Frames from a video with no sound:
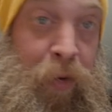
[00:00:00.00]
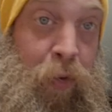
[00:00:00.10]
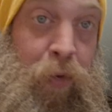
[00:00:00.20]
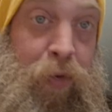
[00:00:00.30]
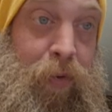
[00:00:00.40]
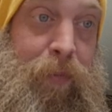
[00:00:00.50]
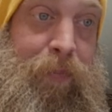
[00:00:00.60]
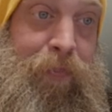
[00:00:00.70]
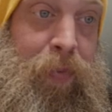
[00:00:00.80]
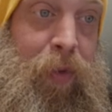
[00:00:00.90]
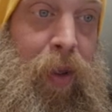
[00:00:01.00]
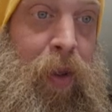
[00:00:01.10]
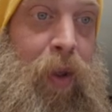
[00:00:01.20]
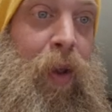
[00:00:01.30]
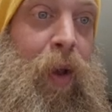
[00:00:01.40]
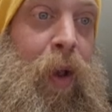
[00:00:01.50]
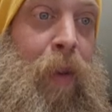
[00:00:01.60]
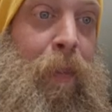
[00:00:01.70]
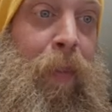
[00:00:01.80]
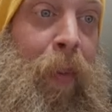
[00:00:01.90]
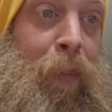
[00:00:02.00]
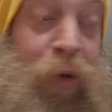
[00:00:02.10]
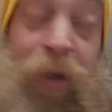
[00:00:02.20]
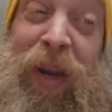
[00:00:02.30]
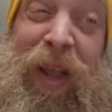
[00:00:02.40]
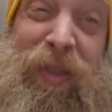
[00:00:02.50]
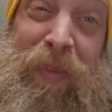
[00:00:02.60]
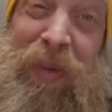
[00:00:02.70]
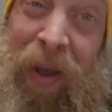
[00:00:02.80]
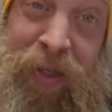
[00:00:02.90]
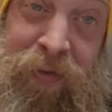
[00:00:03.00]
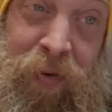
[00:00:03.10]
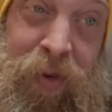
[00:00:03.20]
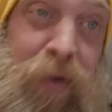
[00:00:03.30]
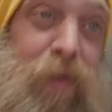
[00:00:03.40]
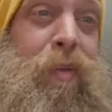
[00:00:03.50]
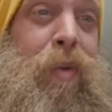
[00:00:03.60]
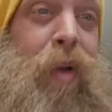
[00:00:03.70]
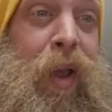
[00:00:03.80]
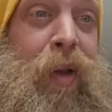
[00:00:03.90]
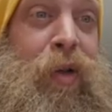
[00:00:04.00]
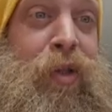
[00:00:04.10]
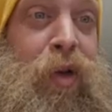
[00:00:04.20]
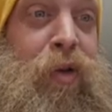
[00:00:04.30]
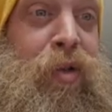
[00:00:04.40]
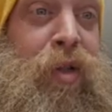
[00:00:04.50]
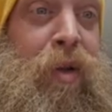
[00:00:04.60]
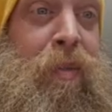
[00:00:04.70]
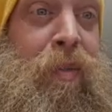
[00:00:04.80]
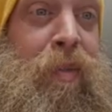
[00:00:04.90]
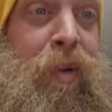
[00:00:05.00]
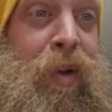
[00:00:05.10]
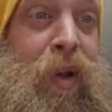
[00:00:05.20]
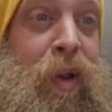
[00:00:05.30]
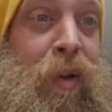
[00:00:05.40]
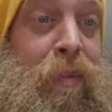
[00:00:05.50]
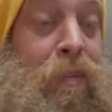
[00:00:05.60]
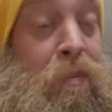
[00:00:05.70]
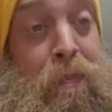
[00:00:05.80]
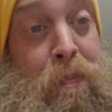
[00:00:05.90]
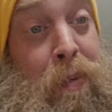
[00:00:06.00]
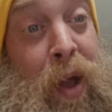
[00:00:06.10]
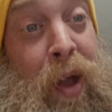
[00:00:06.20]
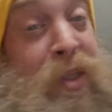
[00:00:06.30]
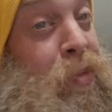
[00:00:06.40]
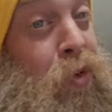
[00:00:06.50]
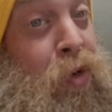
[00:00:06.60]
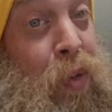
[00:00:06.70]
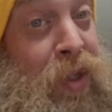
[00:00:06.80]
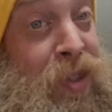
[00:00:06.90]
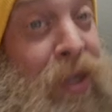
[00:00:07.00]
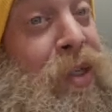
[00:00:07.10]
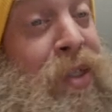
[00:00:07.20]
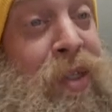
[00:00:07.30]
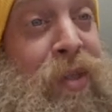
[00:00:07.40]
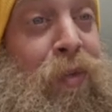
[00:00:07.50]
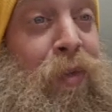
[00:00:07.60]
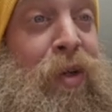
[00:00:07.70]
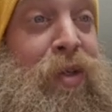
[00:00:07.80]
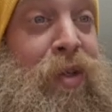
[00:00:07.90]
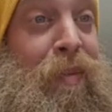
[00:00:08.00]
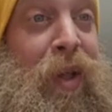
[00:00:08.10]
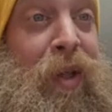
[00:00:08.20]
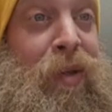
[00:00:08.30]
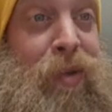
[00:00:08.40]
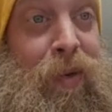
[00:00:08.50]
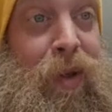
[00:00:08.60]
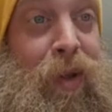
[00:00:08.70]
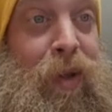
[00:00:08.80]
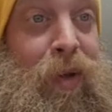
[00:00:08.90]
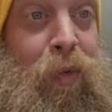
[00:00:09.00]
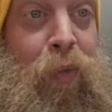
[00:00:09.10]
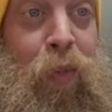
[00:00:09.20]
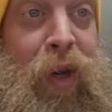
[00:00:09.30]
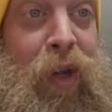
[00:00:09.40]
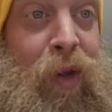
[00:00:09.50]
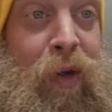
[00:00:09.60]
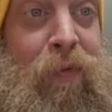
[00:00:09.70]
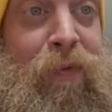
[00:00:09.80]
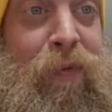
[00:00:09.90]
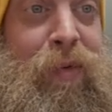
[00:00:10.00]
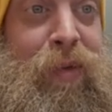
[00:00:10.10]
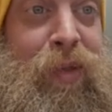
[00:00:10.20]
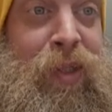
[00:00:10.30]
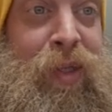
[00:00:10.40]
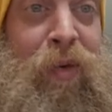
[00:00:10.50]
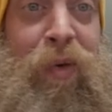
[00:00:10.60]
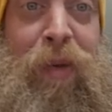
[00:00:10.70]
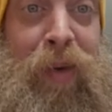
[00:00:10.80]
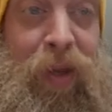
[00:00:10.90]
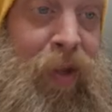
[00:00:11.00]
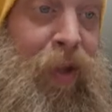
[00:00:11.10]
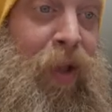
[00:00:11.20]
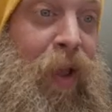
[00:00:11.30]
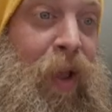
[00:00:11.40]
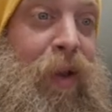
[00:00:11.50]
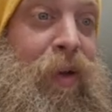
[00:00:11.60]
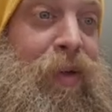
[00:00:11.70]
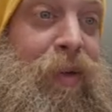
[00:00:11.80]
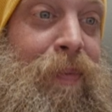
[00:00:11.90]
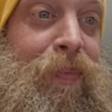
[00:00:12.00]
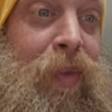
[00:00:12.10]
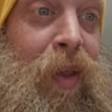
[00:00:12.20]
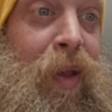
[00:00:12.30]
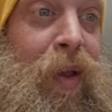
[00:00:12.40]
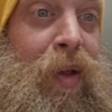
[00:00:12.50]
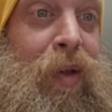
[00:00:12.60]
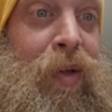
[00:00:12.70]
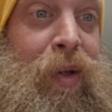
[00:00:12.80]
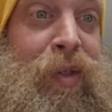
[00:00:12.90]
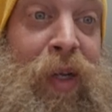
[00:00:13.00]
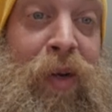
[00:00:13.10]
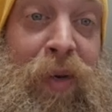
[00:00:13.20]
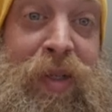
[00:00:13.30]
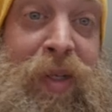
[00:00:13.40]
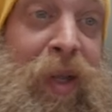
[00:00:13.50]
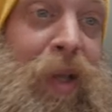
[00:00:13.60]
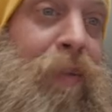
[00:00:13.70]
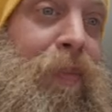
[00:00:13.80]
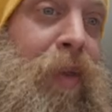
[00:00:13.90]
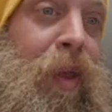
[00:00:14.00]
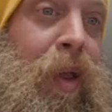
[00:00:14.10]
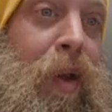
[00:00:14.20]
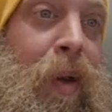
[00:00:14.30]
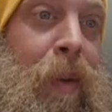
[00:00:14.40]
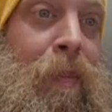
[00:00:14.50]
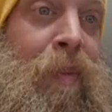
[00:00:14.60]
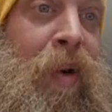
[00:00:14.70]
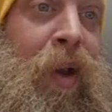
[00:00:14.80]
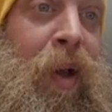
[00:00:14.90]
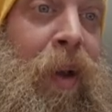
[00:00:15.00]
Earth. I'm going to connect some dots for you and show you some possible coincidences which to me reek of serendipity and synchronicity. But